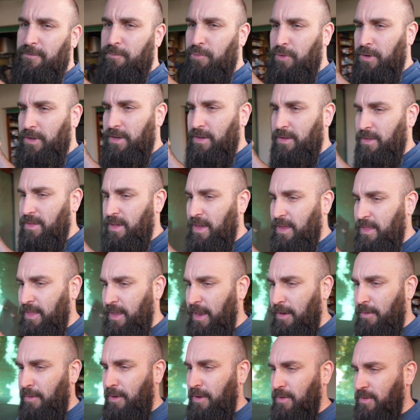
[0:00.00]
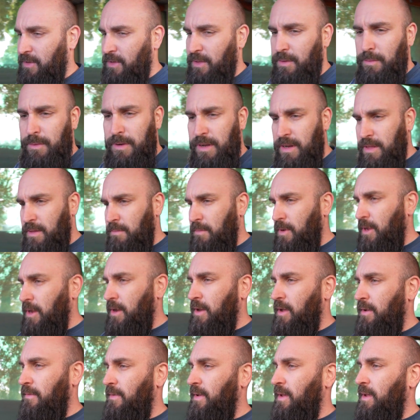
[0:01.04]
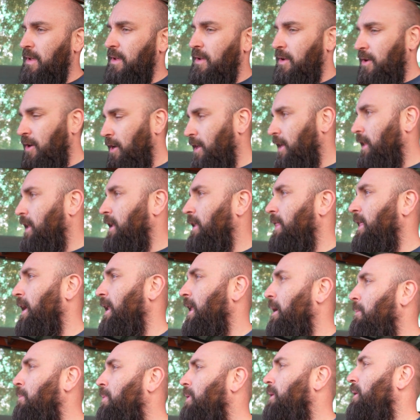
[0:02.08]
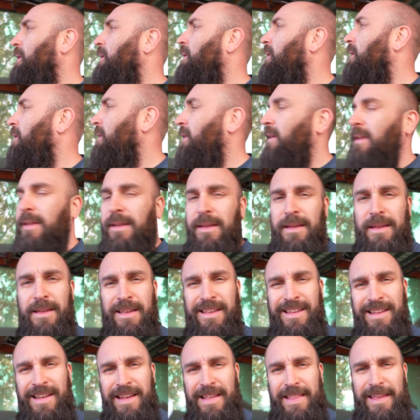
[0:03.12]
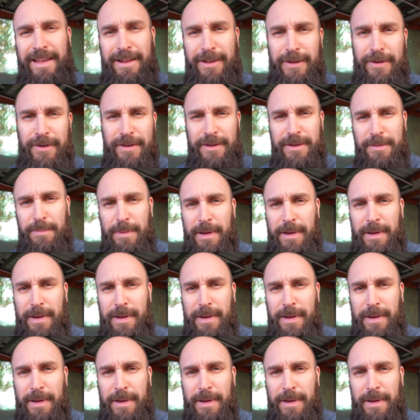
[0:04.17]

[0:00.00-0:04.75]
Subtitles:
put inside the garage so the wind doesn't blow it over, got to clean that up and then glue it into